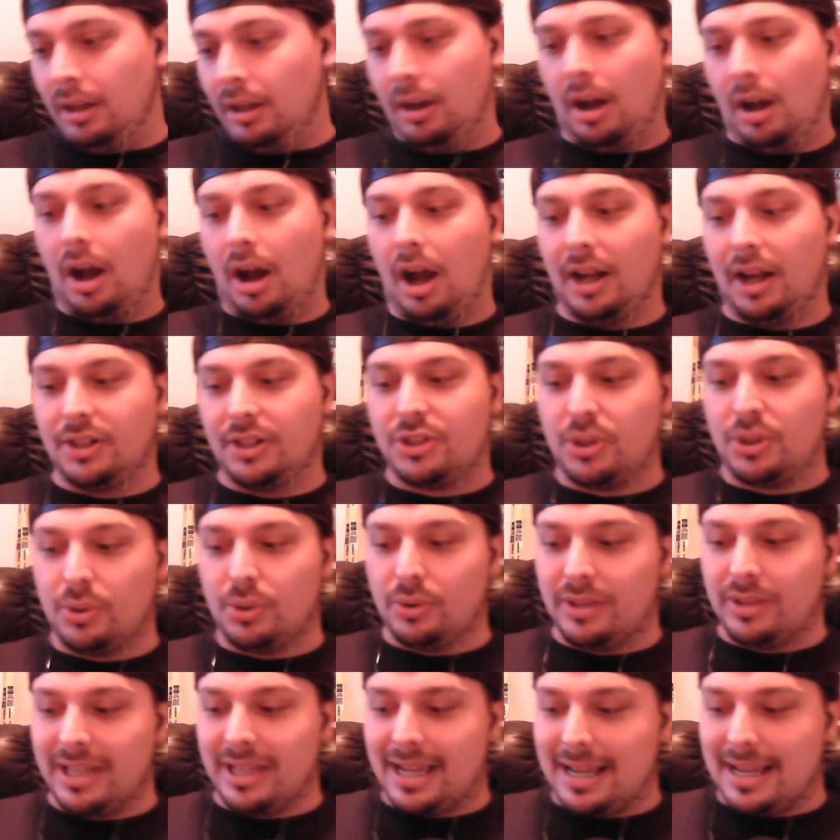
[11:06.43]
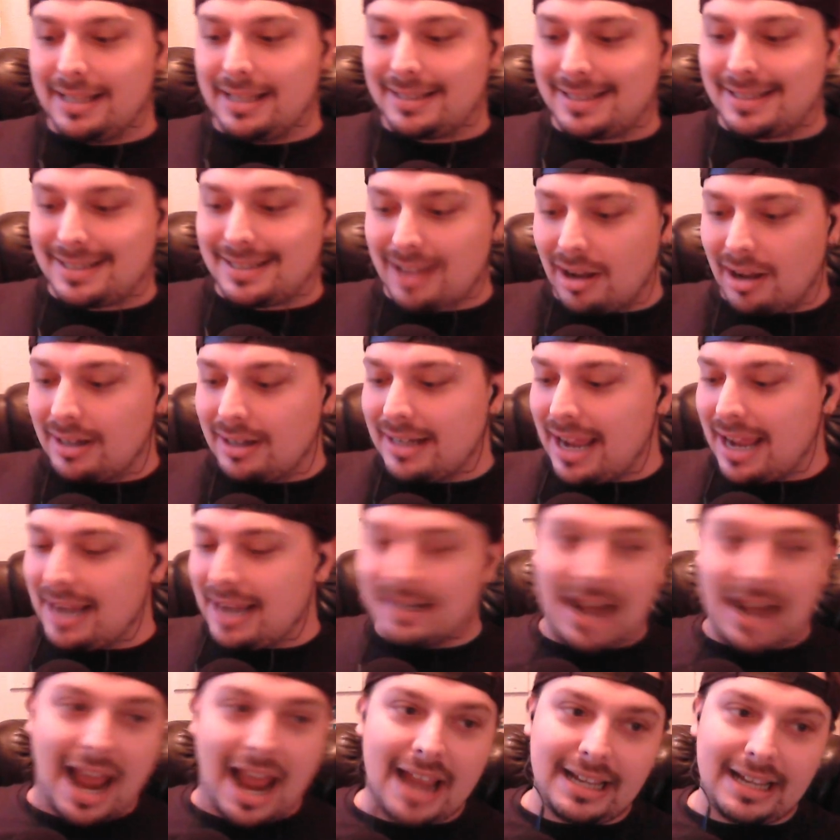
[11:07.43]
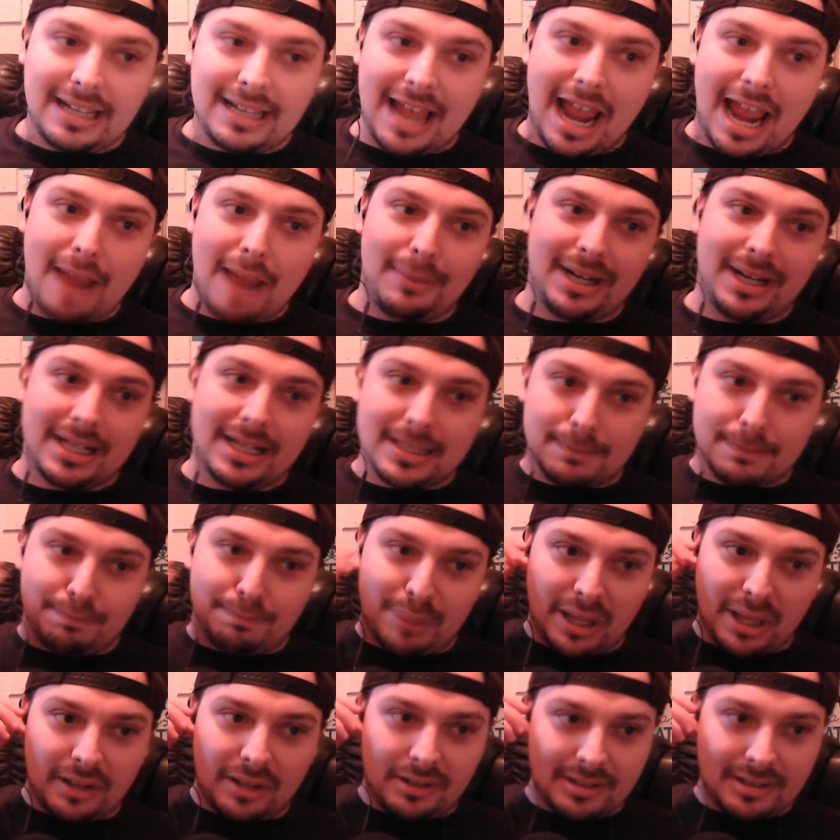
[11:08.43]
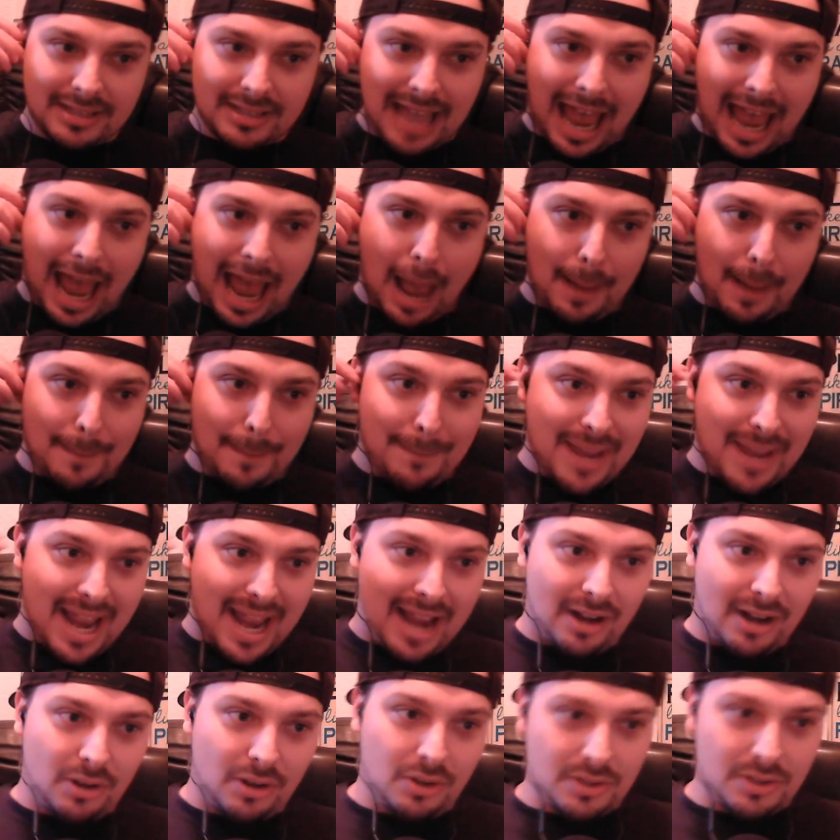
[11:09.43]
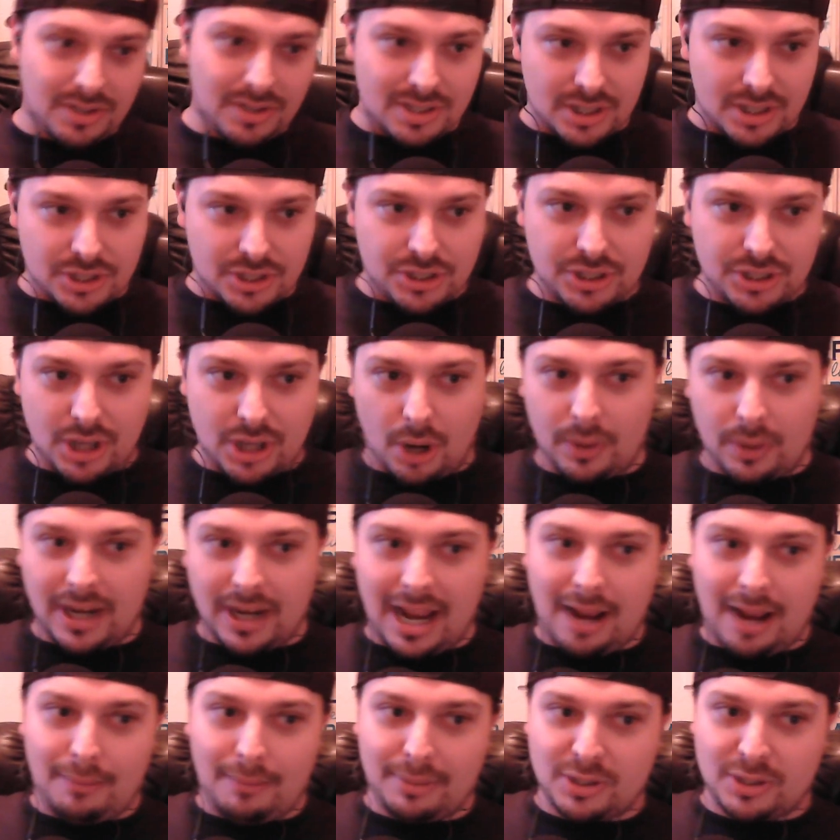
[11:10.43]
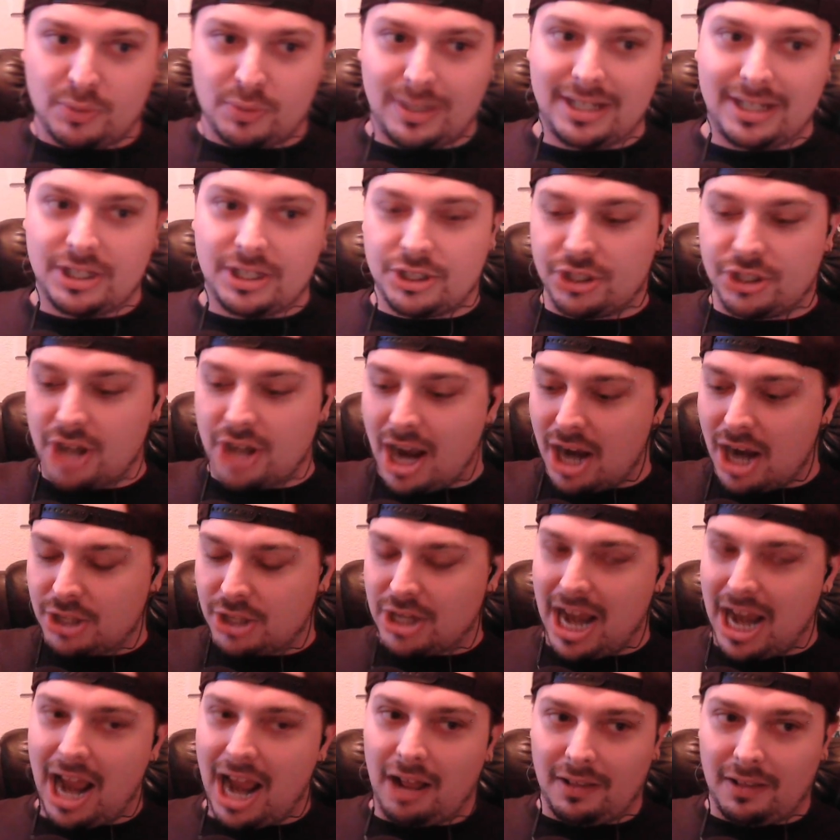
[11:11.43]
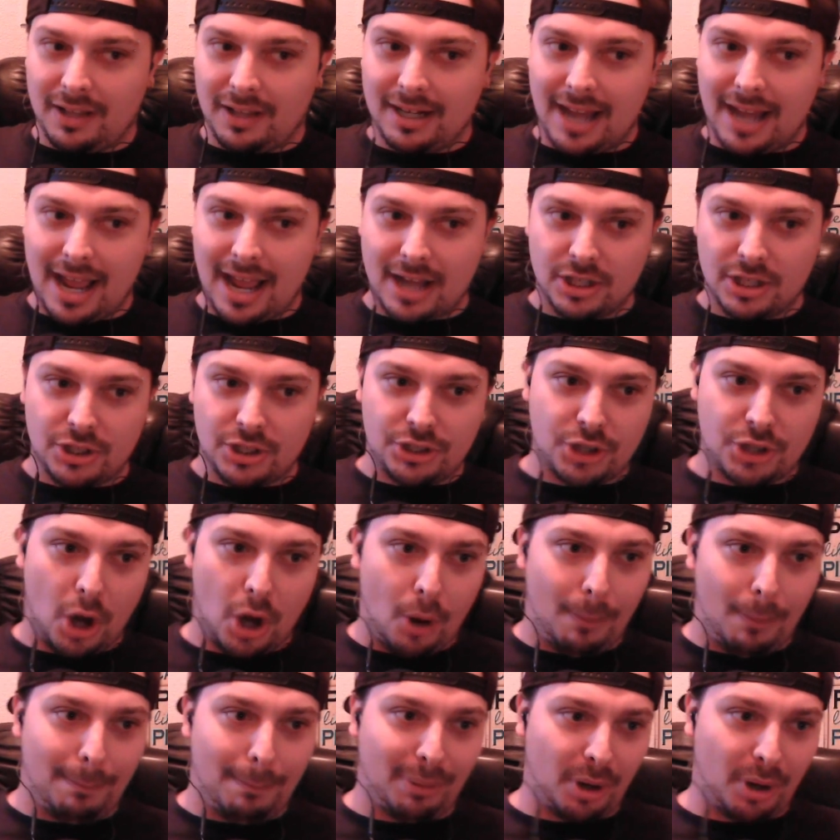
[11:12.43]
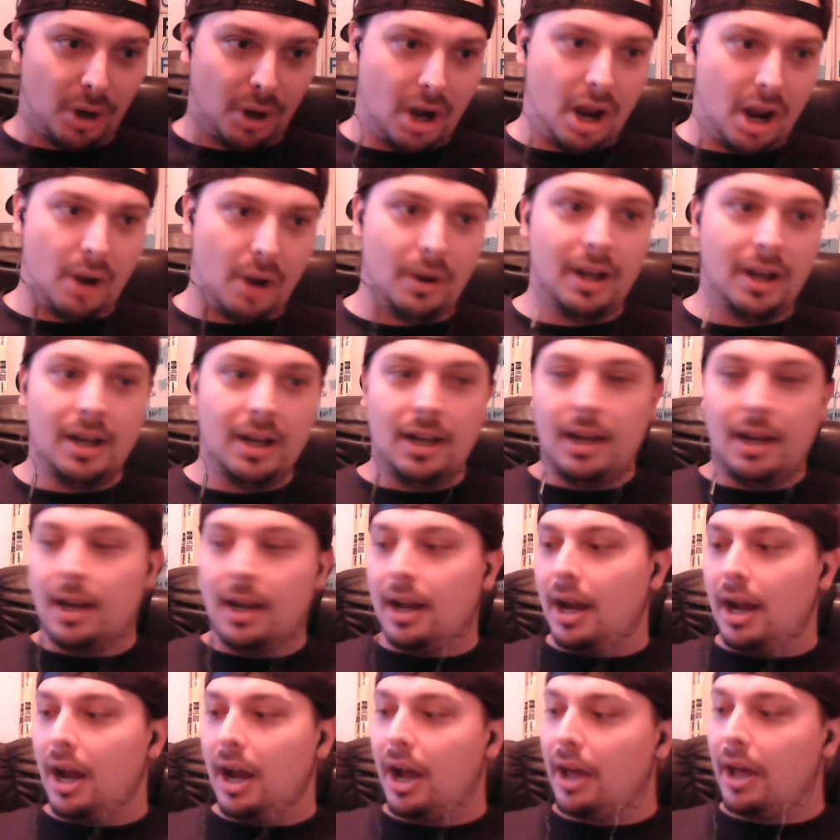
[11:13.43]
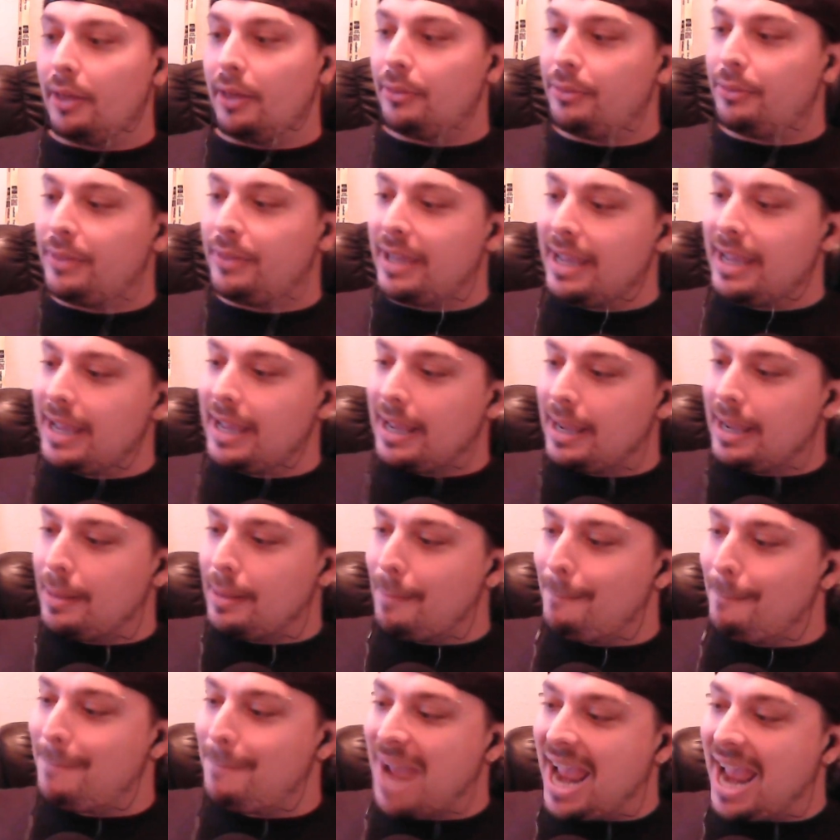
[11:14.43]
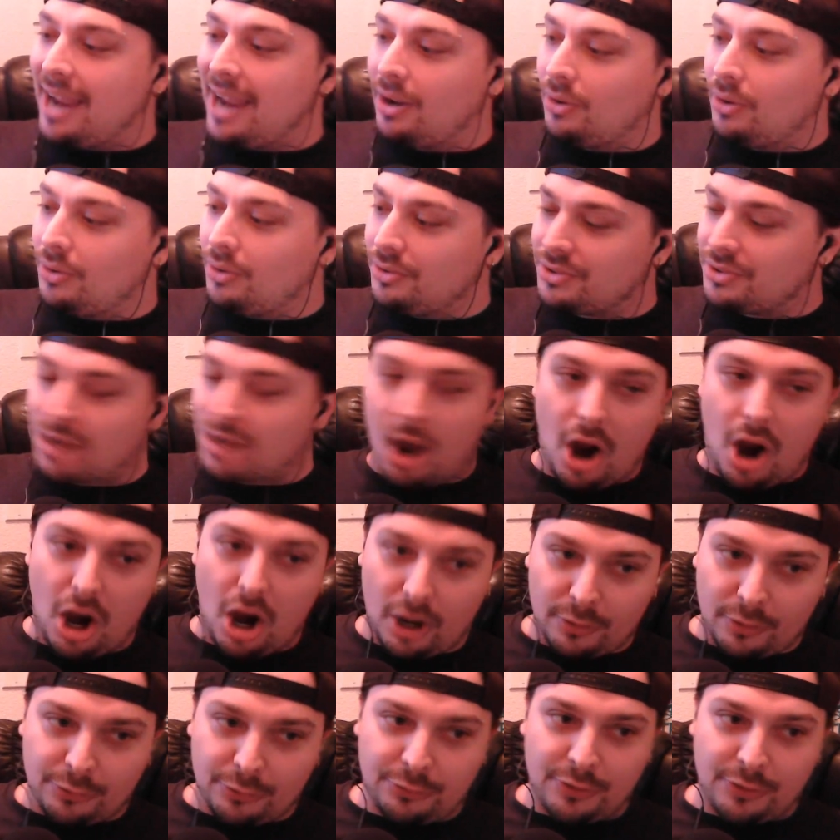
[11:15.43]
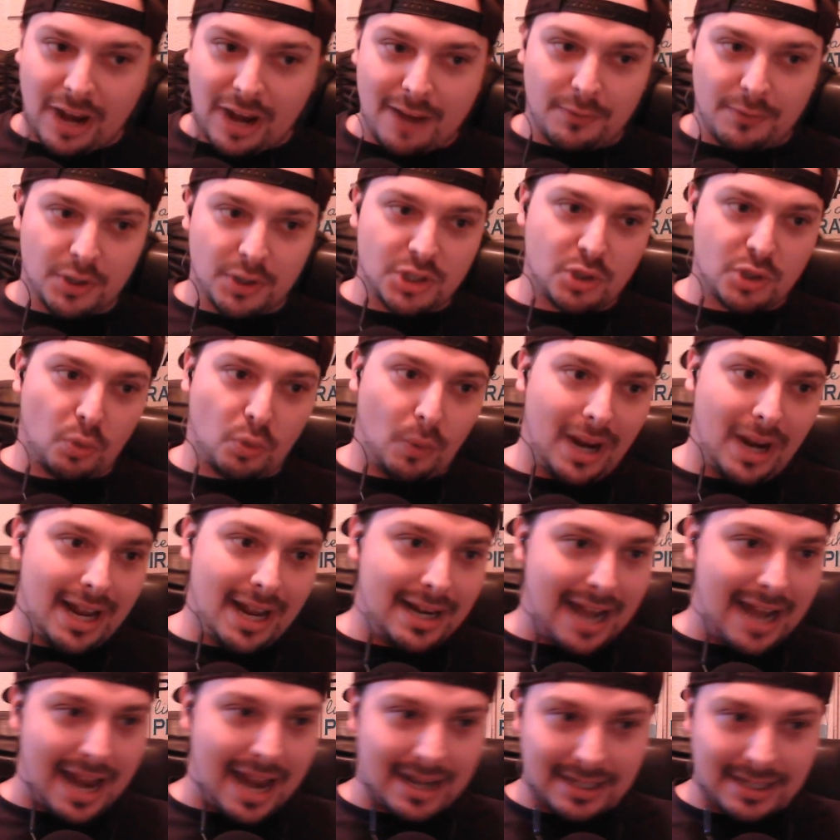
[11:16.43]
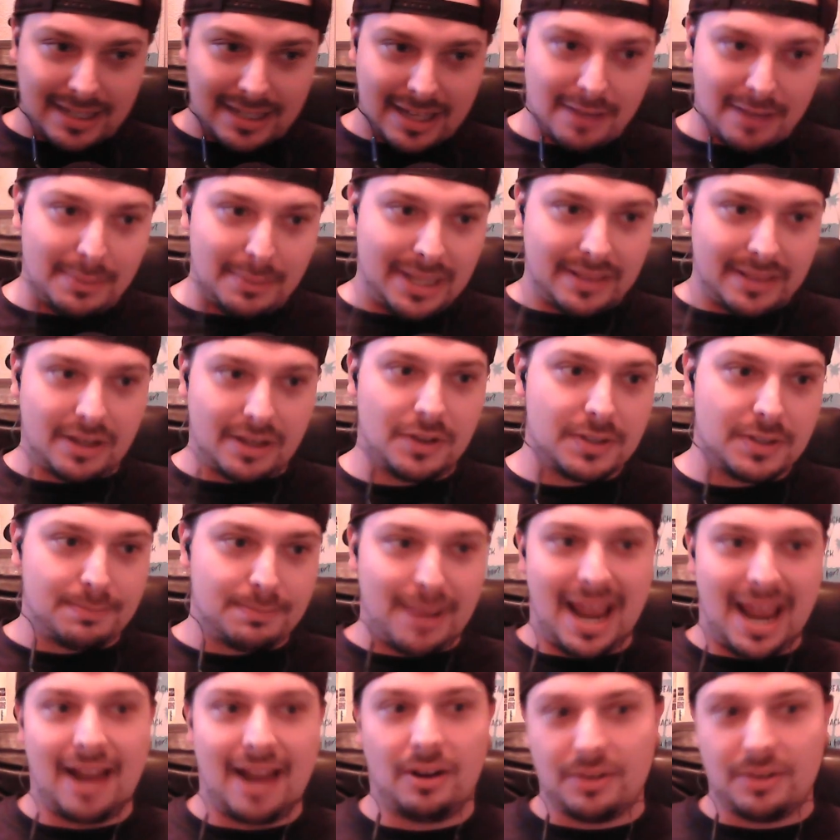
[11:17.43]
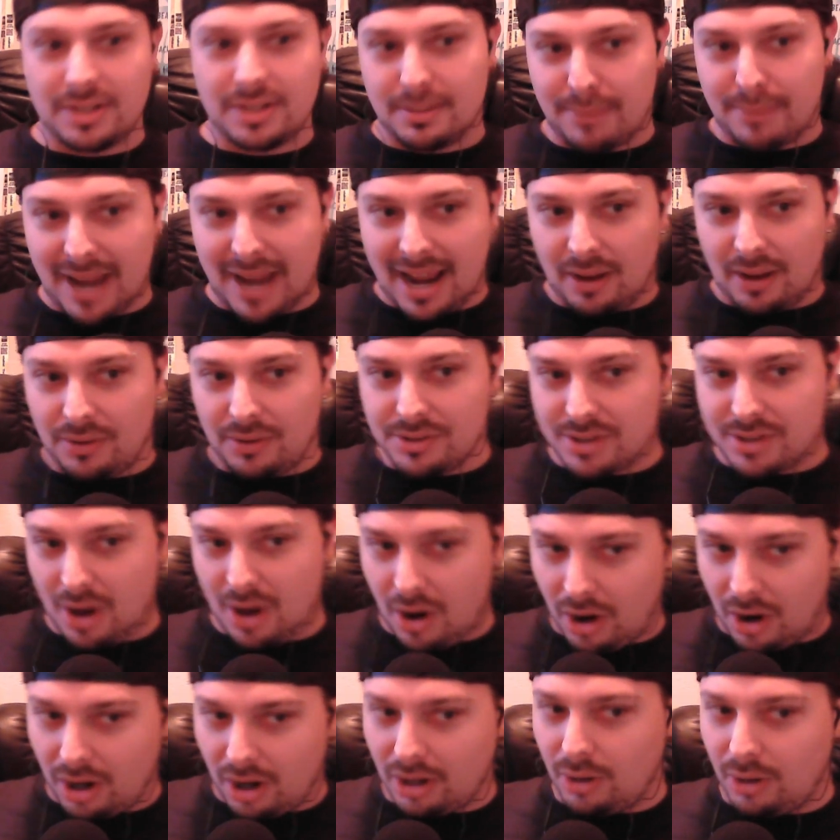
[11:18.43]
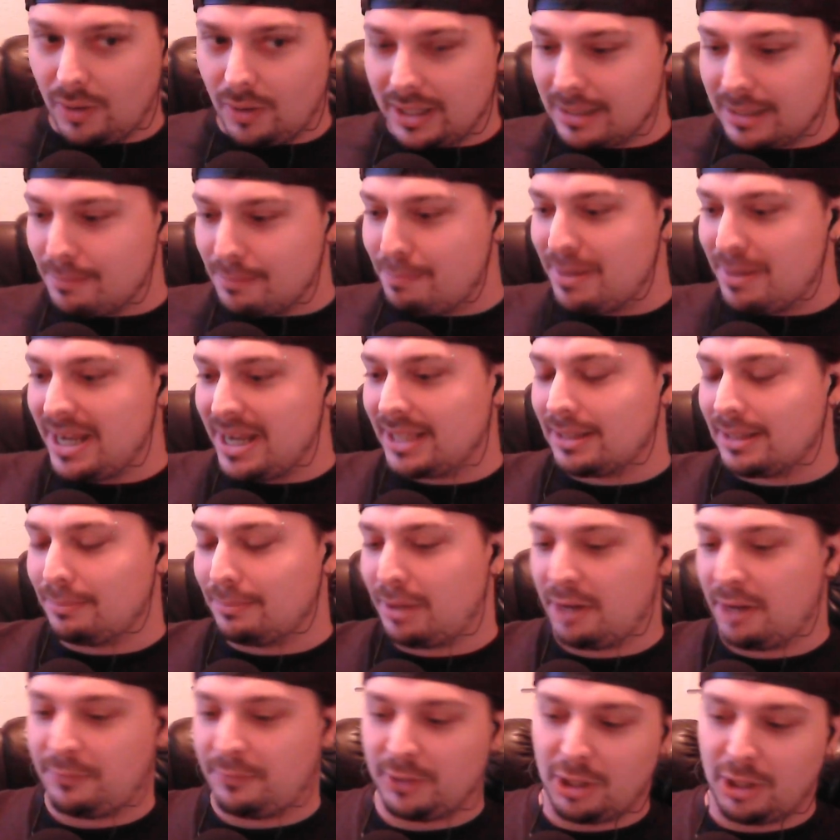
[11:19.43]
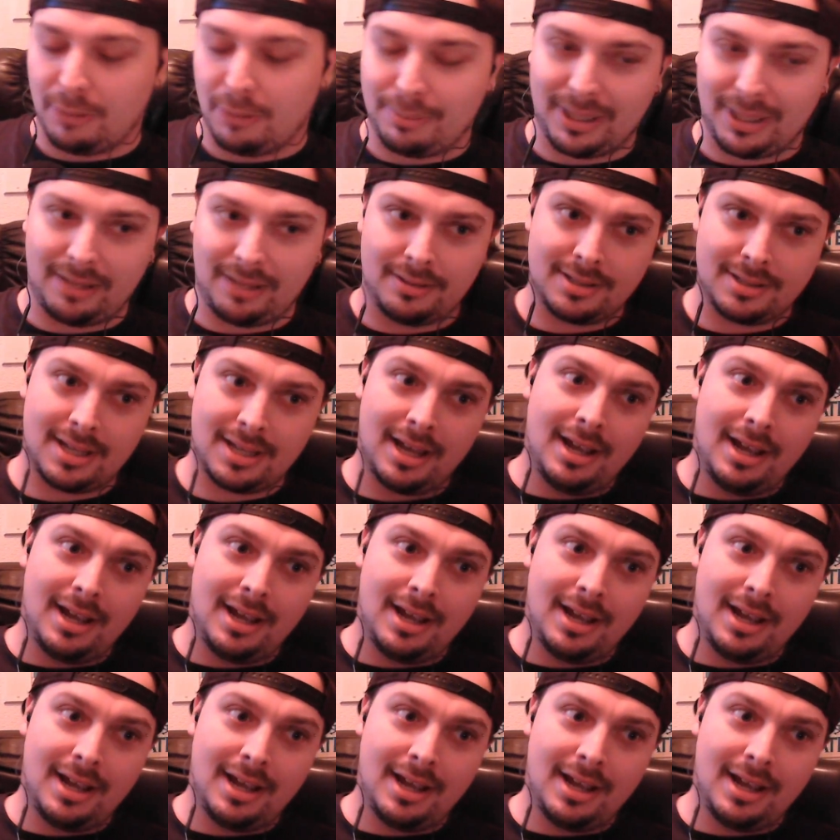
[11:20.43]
On to the Sunday night game. It is Bills at Bengals, the showdown between Josh Allen and Joe Burrow. The Bengals are favored to win, and give me those Bengals. The Bengals are going to beat the Buffalo Bills.